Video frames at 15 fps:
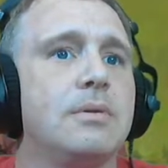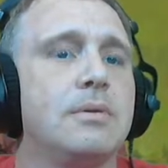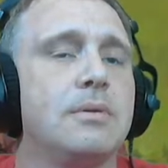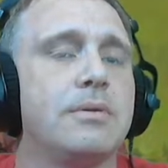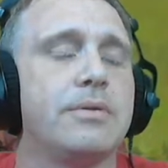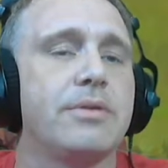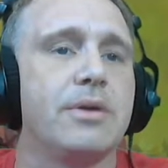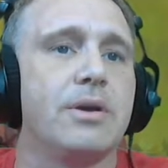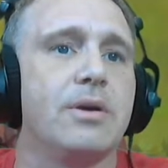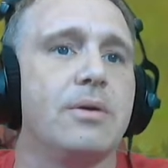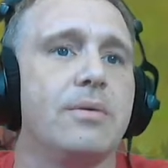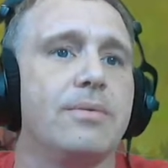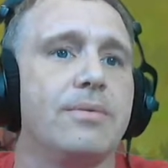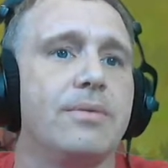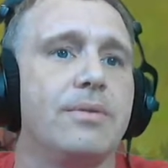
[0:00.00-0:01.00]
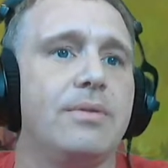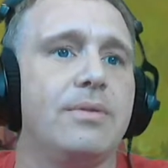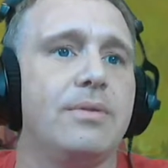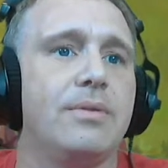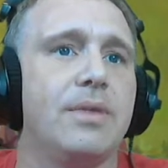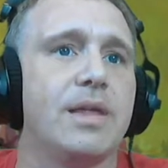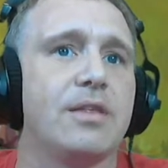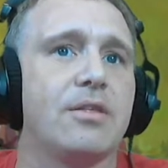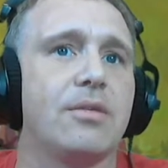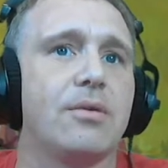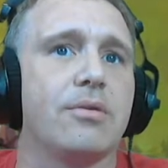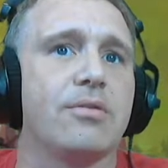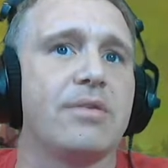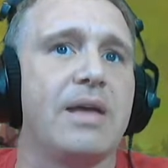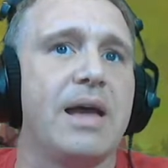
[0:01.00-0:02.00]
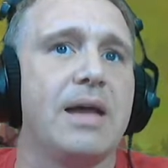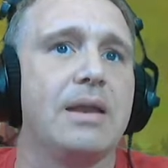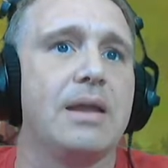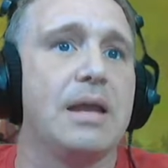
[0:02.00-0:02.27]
So, that's a little sad.